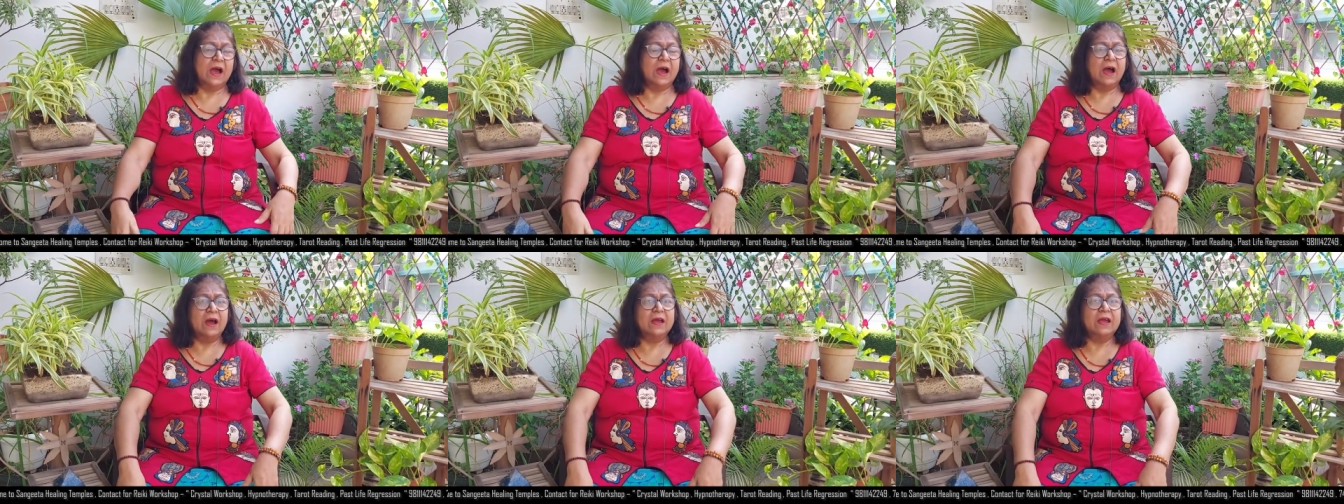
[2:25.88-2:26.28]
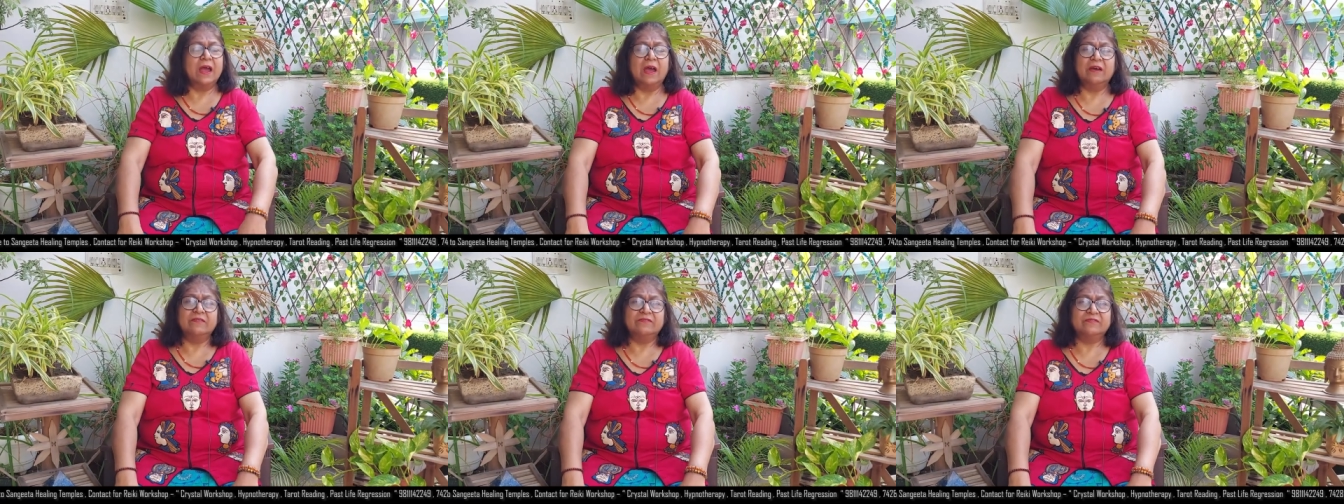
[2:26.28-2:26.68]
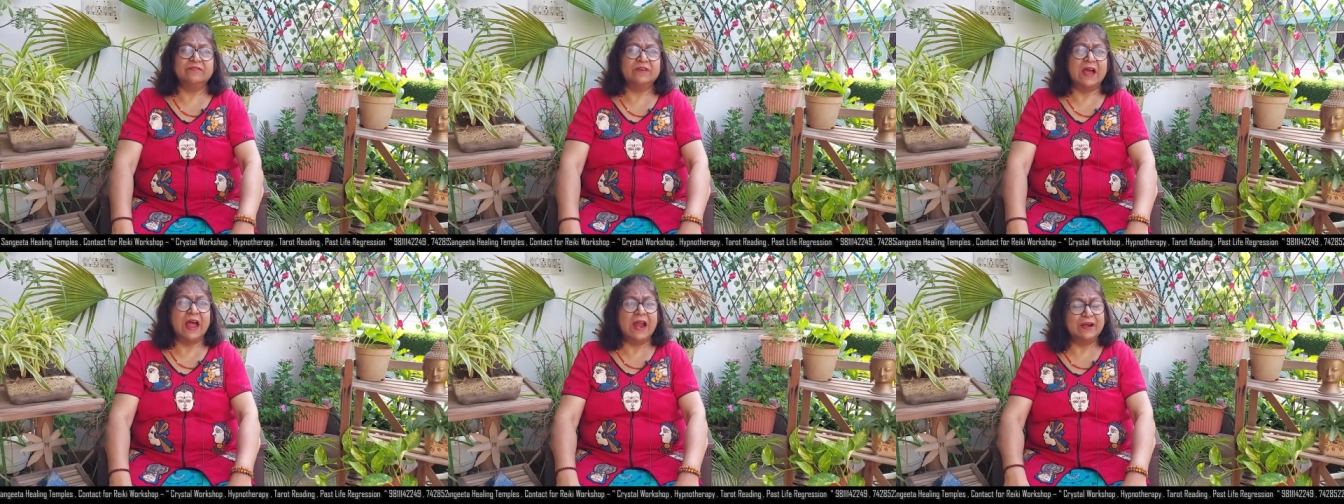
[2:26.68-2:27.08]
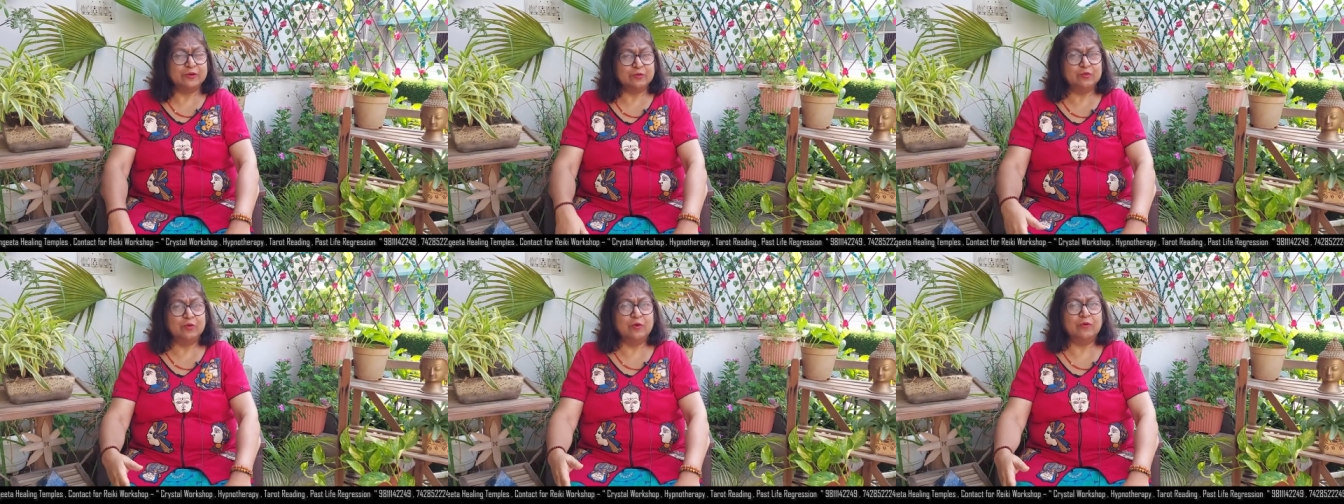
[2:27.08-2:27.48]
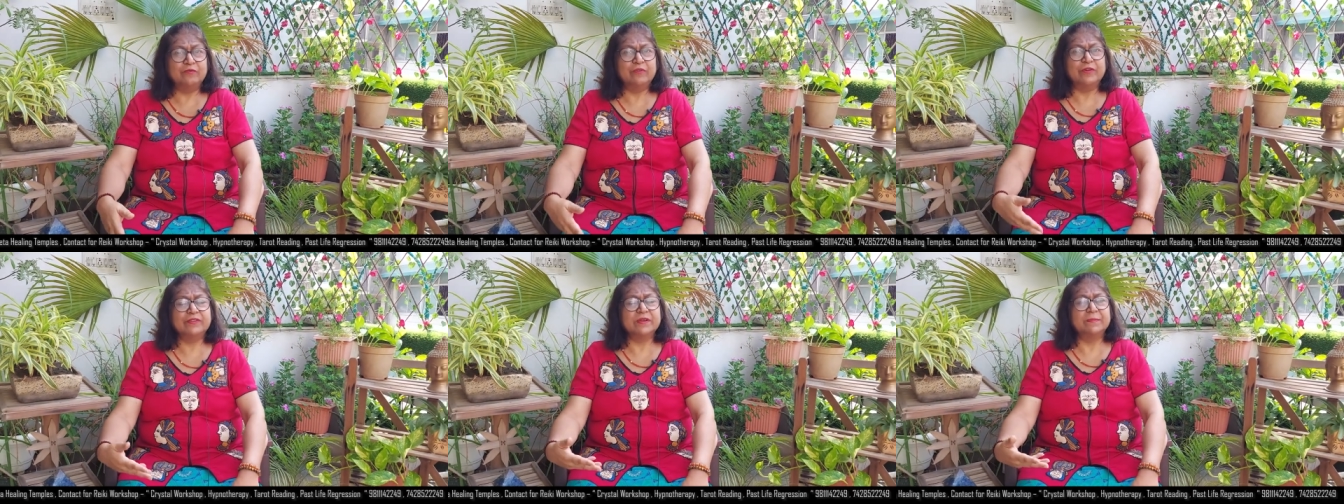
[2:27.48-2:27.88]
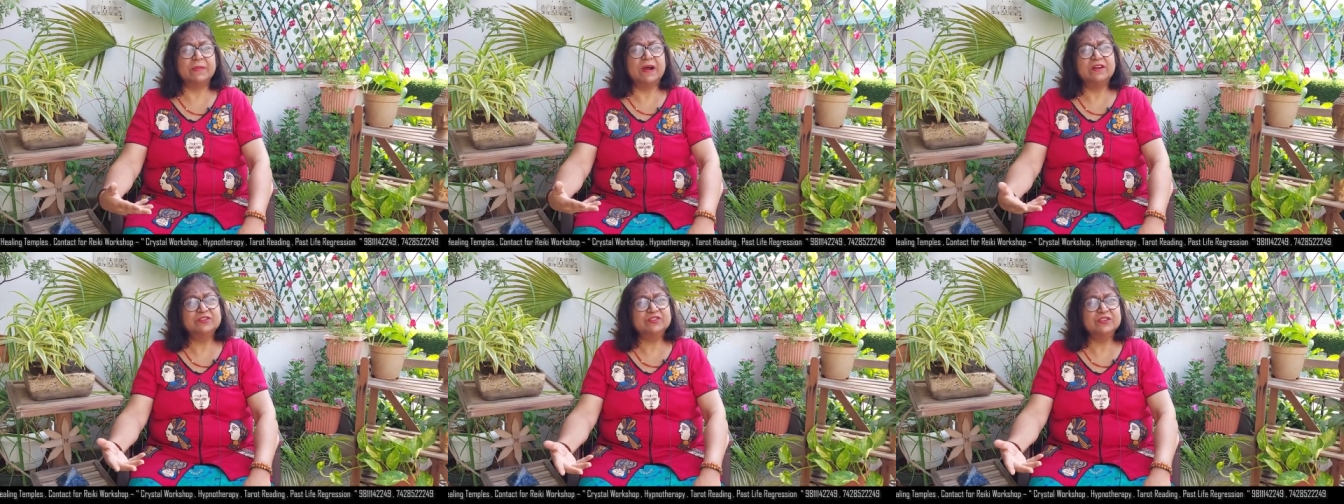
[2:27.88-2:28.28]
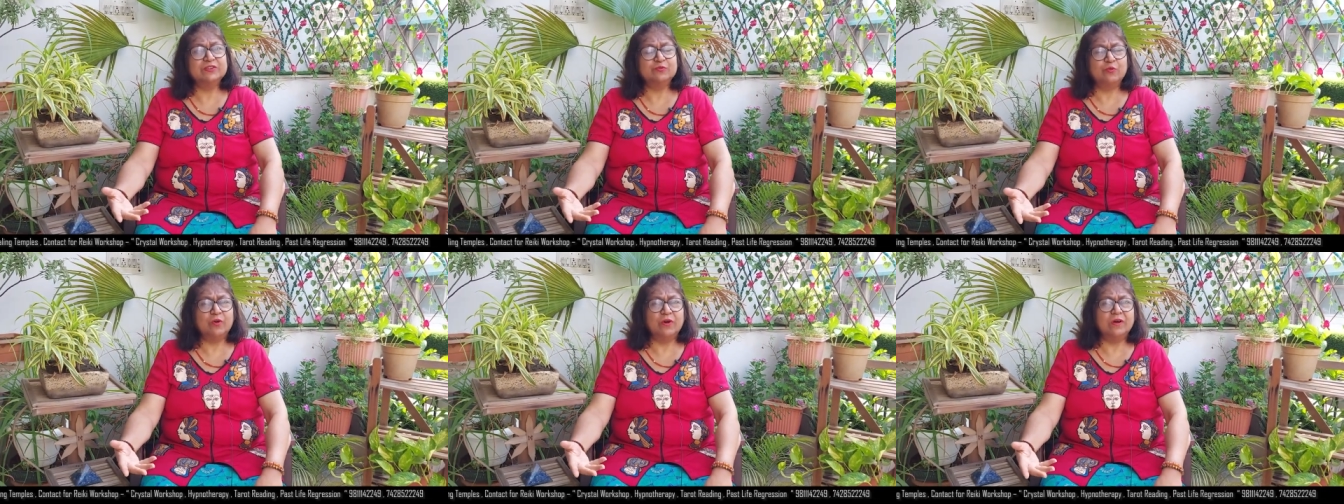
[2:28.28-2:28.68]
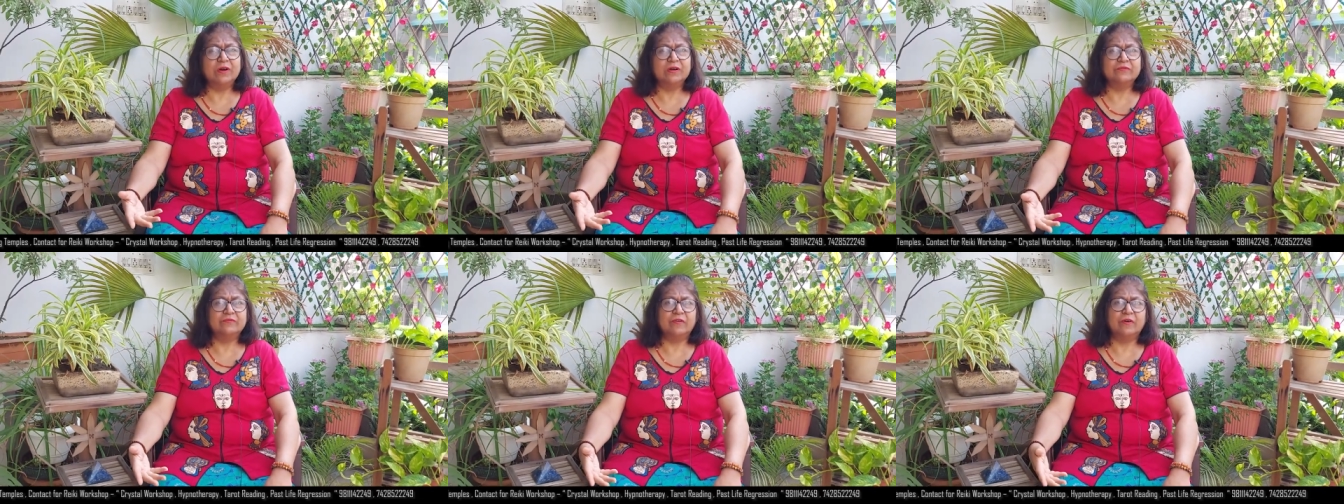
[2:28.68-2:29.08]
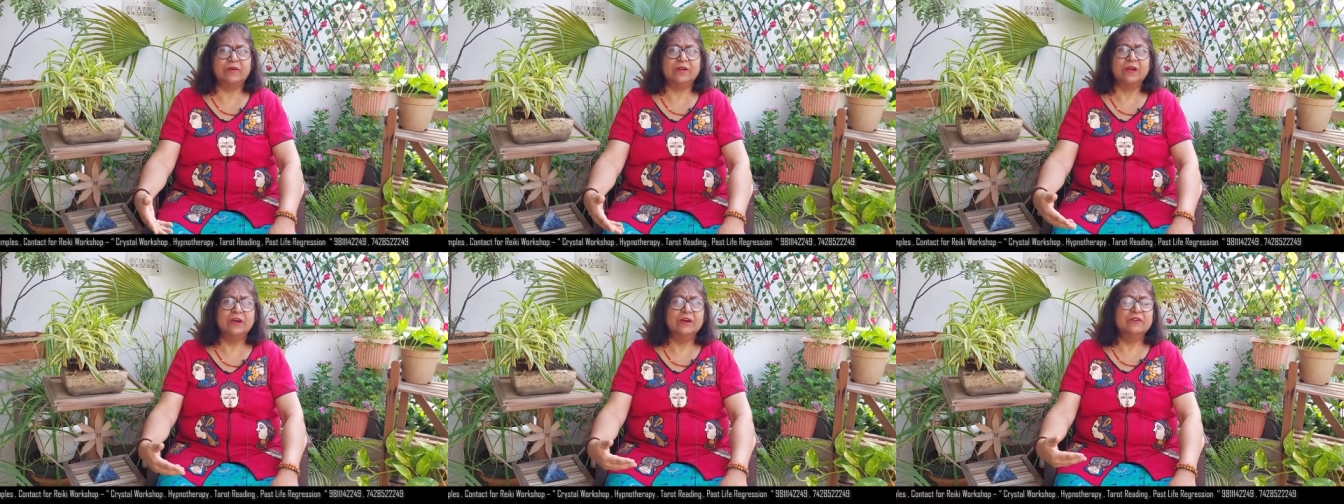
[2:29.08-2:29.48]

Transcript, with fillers: i have had to go for some urgent work for